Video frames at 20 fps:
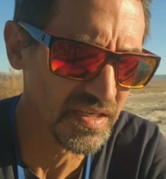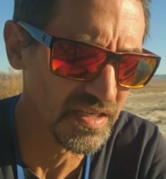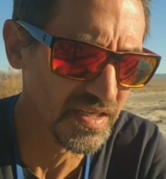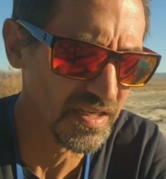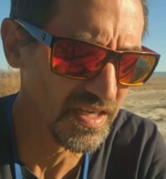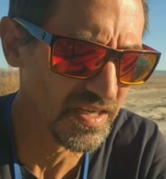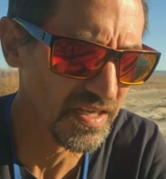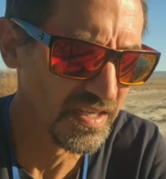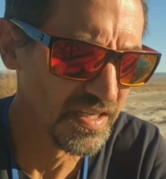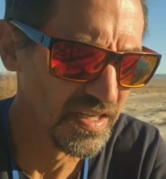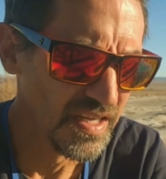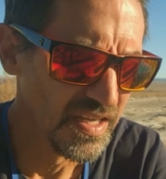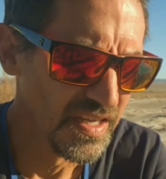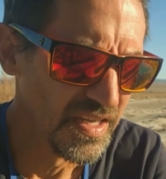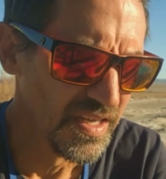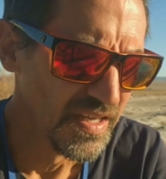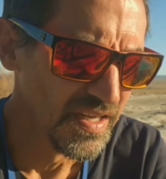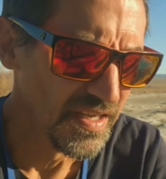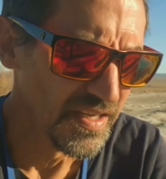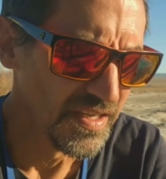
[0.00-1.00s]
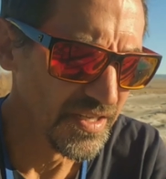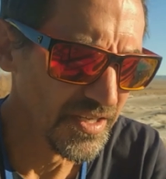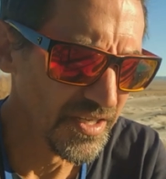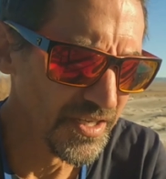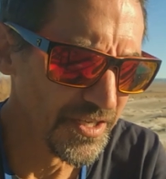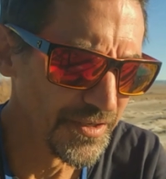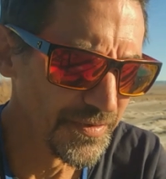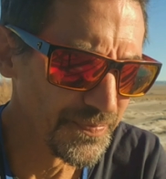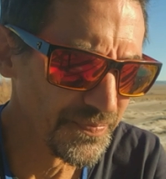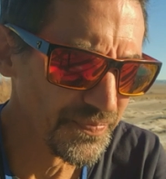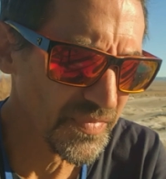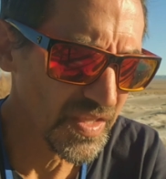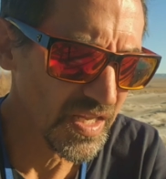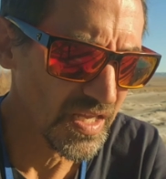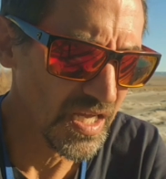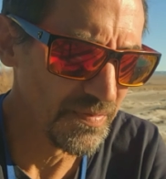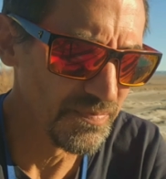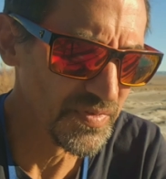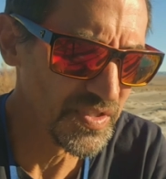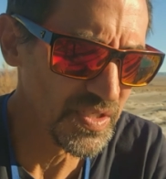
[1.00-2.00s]

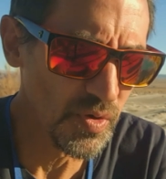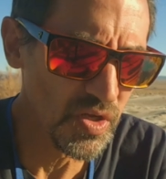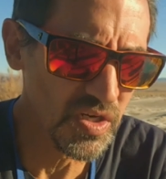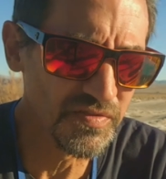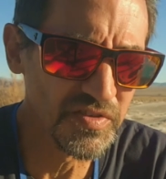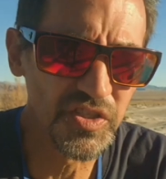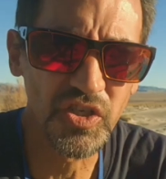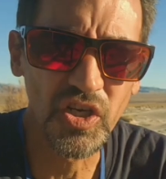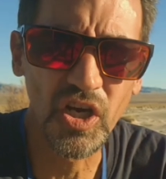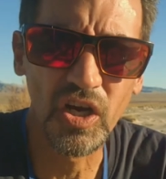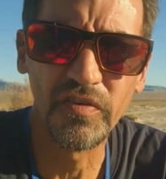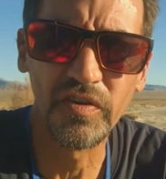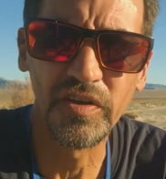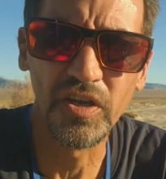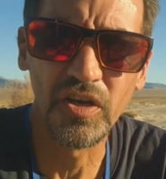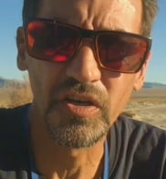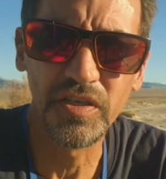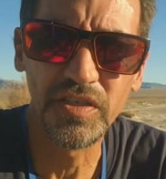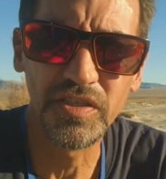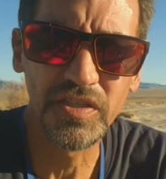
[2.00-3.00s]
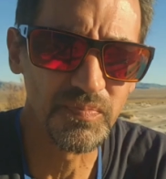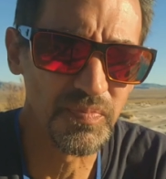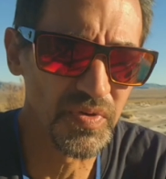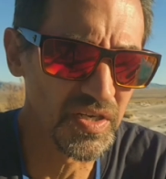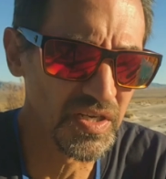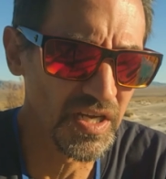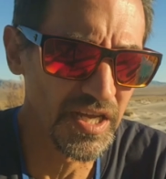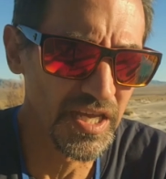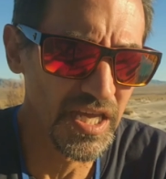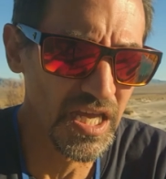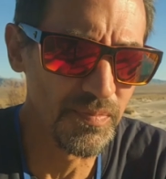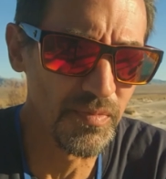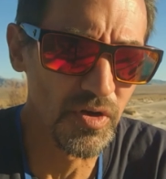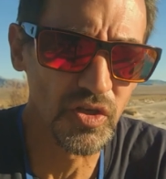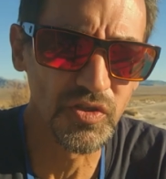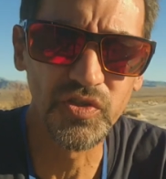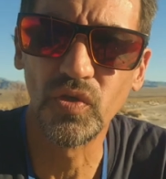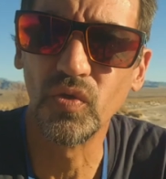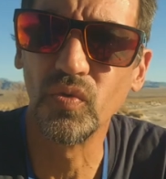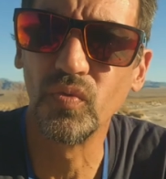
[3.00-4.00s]
I'm somewhat of a starving artist, but I am
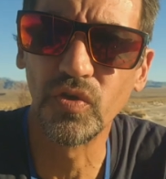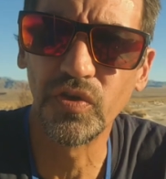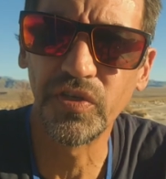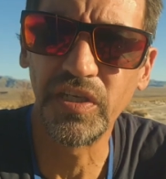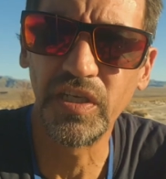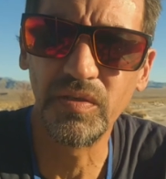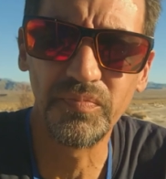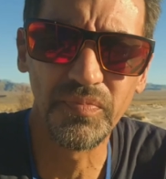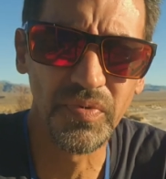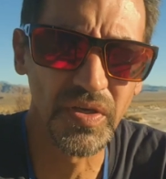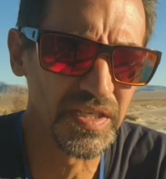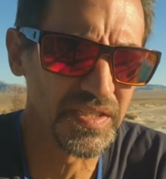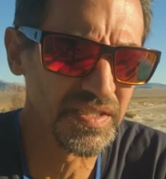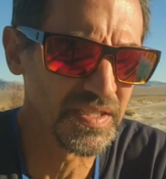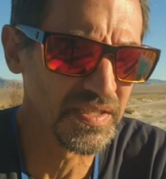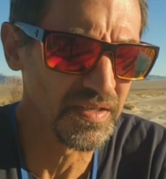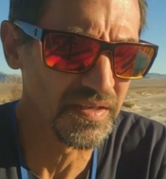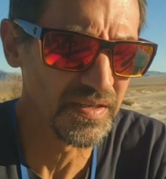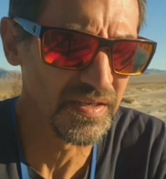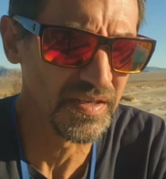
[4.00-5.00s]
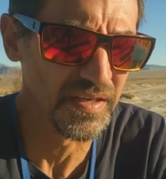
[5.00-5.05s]
also working, but